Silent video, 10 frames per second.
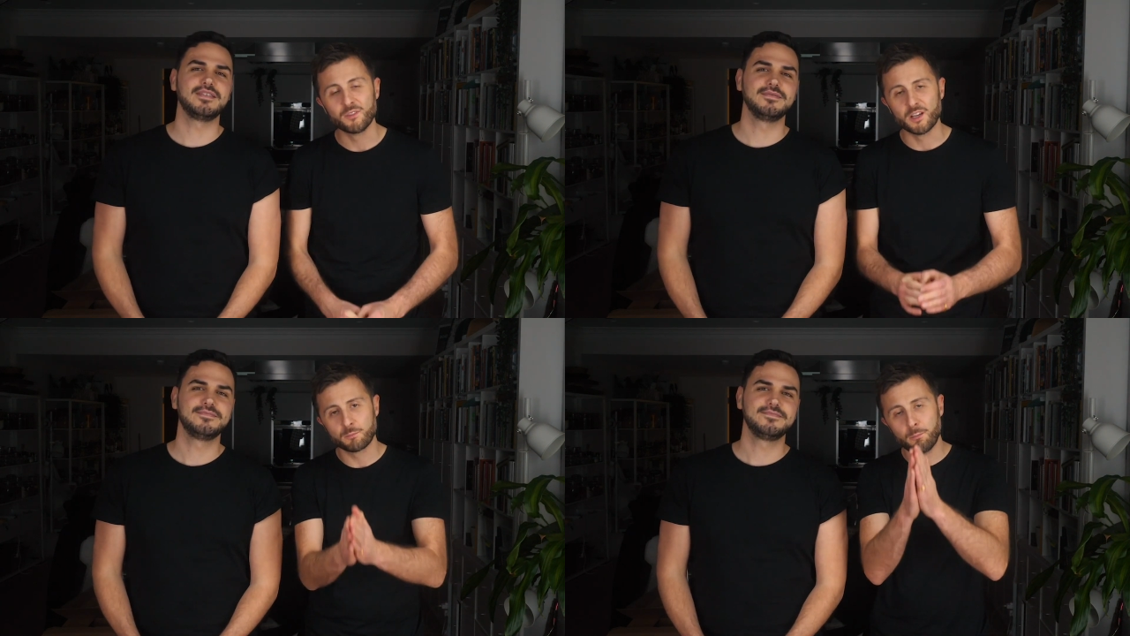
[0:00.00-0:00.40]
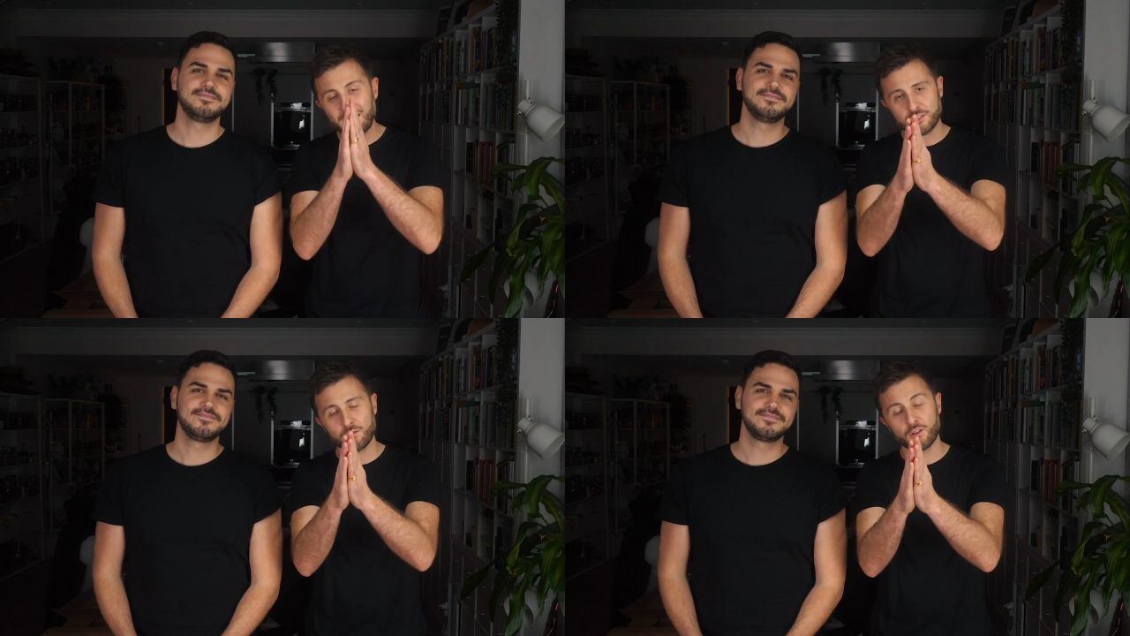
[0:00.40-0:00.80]
Speaker 1: Yes,
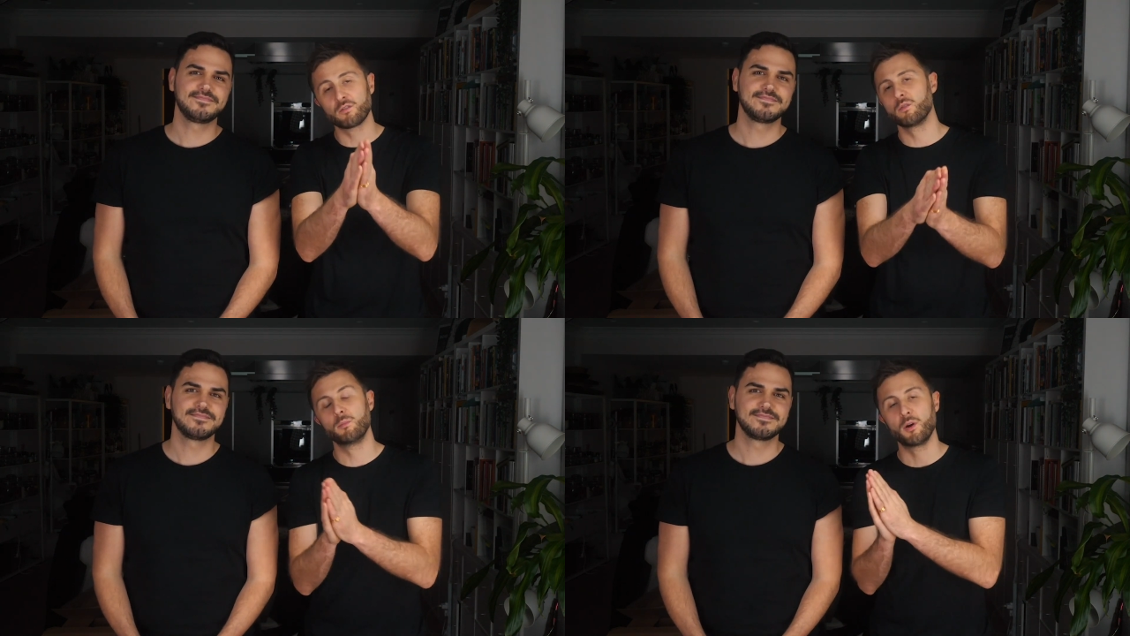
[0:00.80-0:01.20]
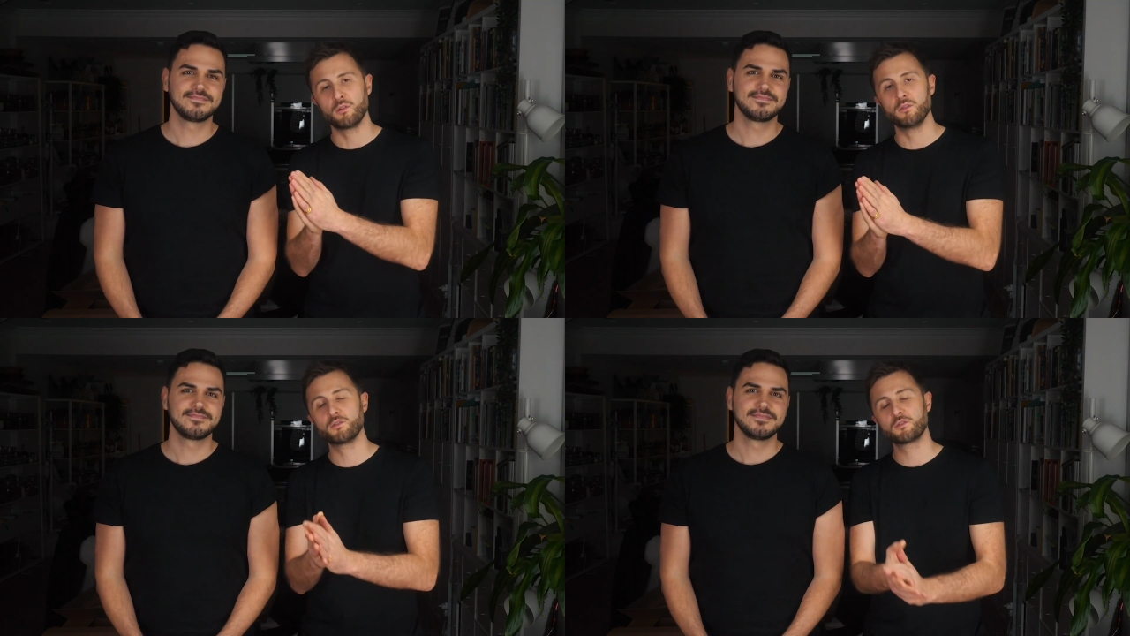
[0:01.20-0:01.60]
best of luck from the both
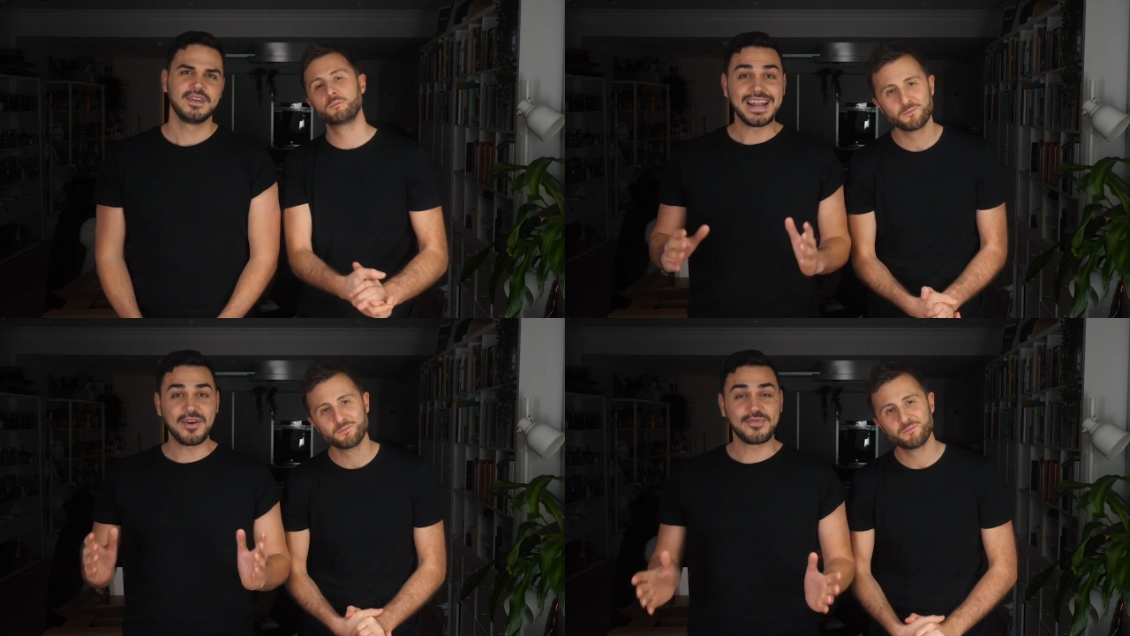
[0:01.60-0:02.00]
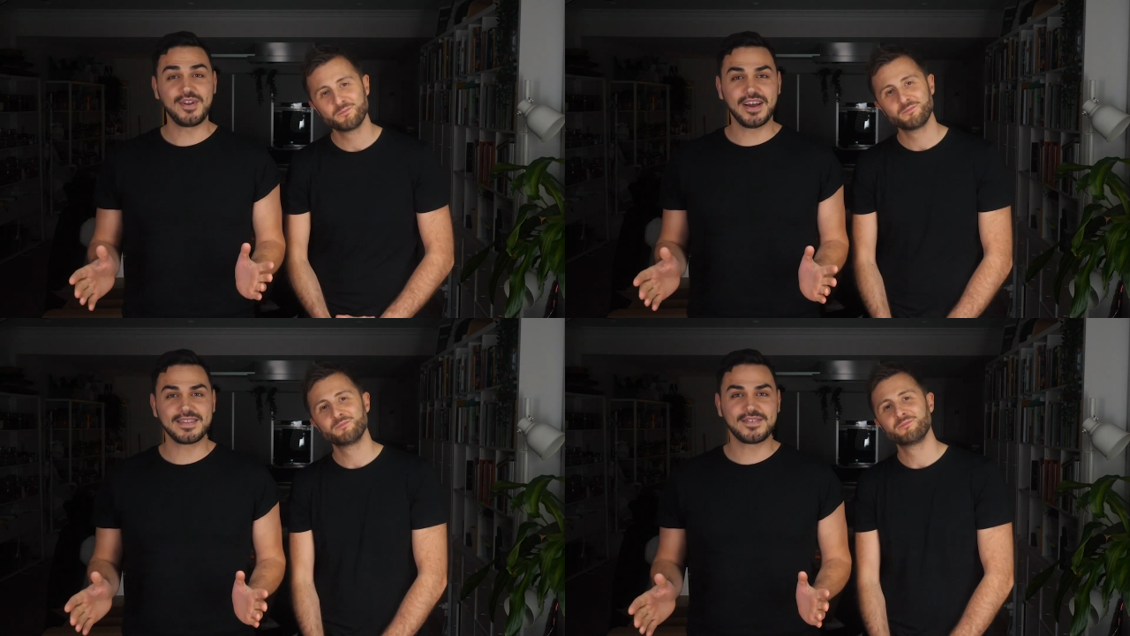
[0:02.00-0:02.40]
of us. Now, if you
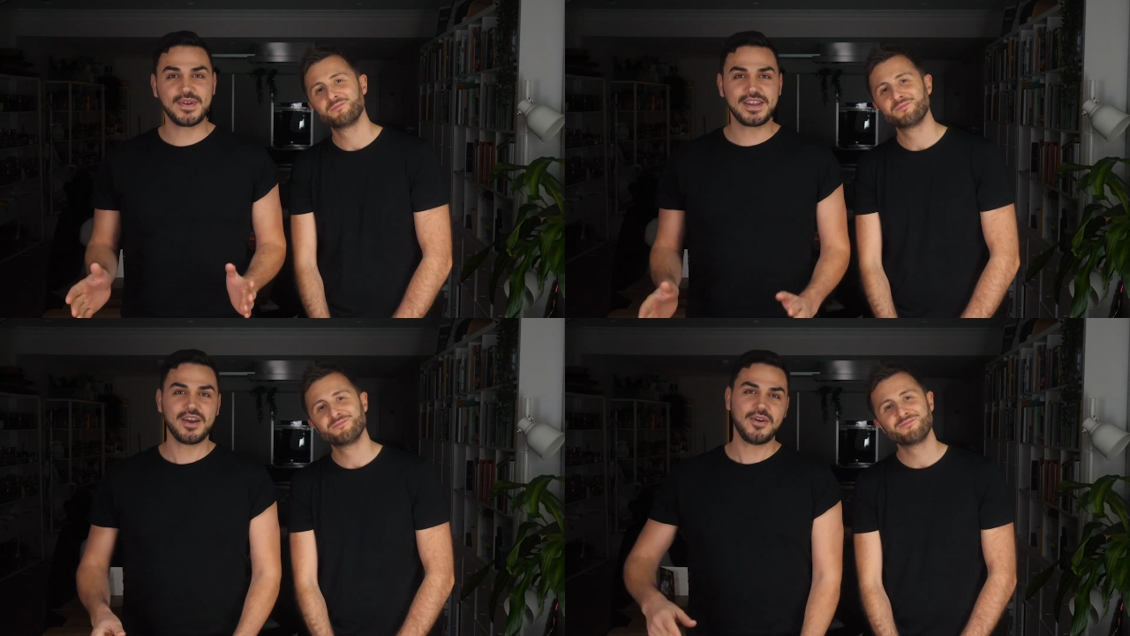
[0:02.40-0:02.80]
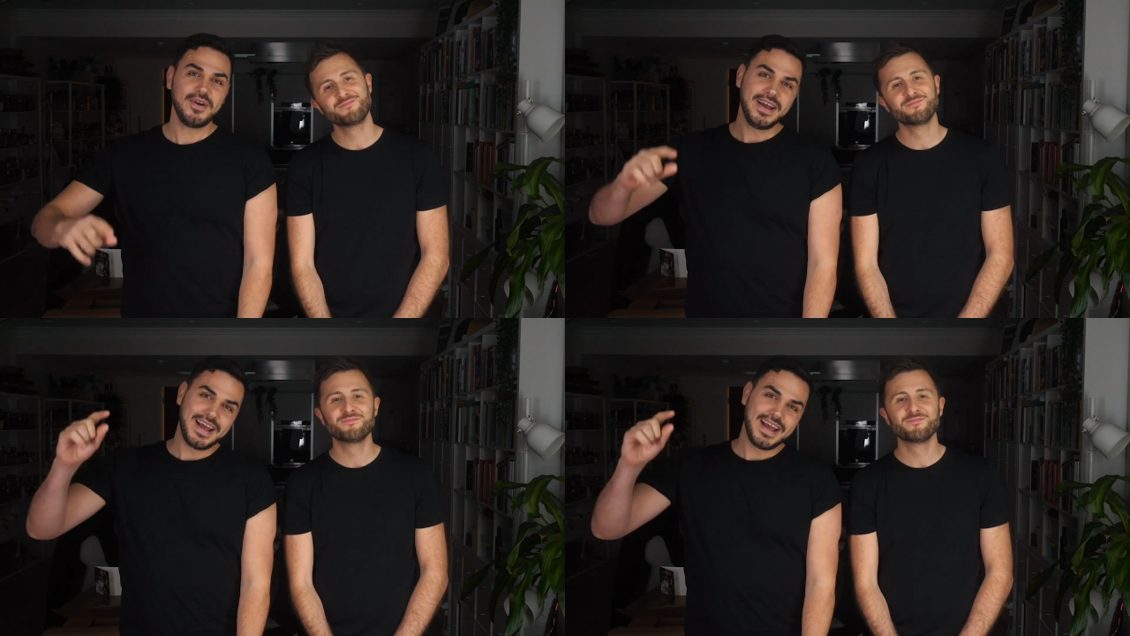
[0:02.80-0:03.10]
like this video,